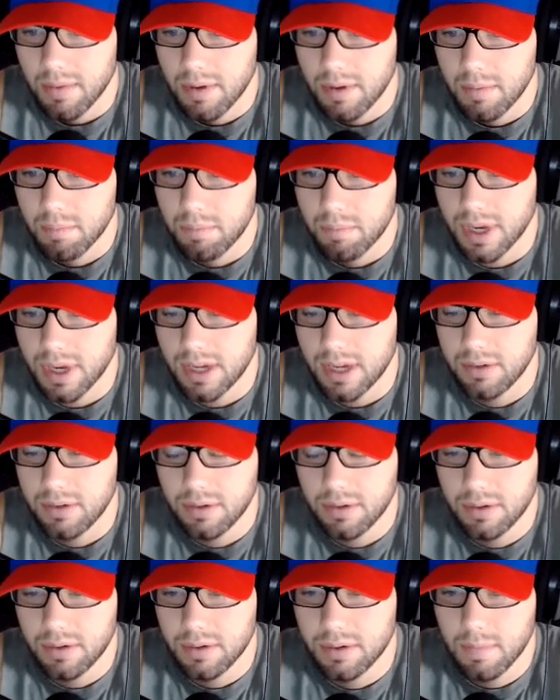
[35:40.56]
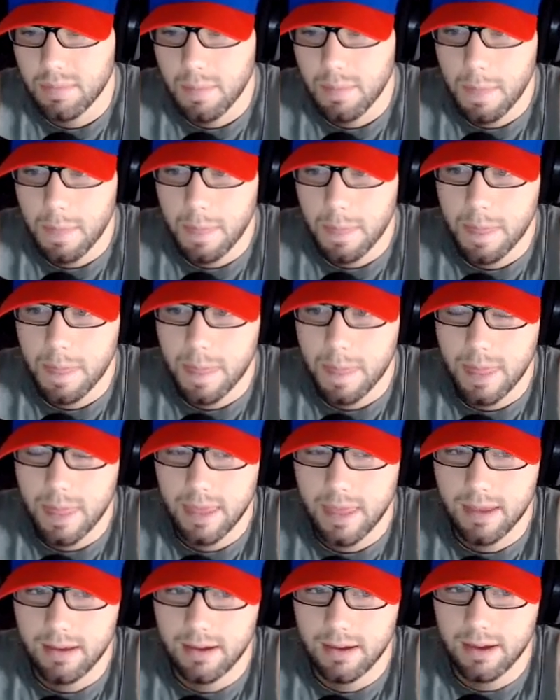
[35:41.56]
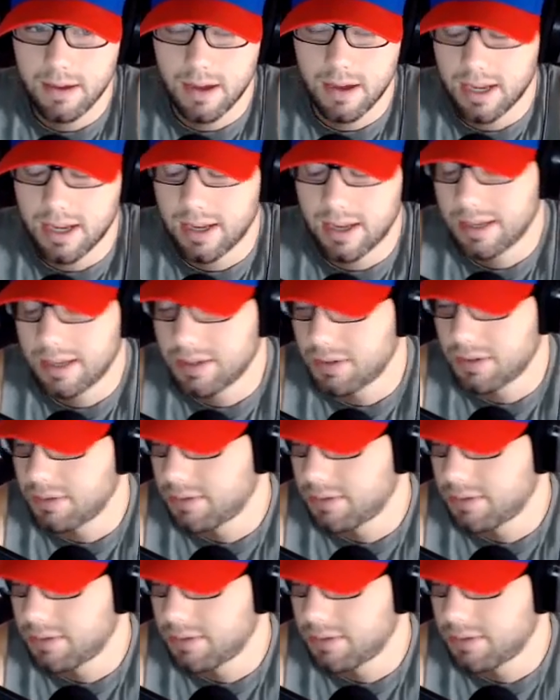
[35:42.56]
Dude, I don't know though. Ohio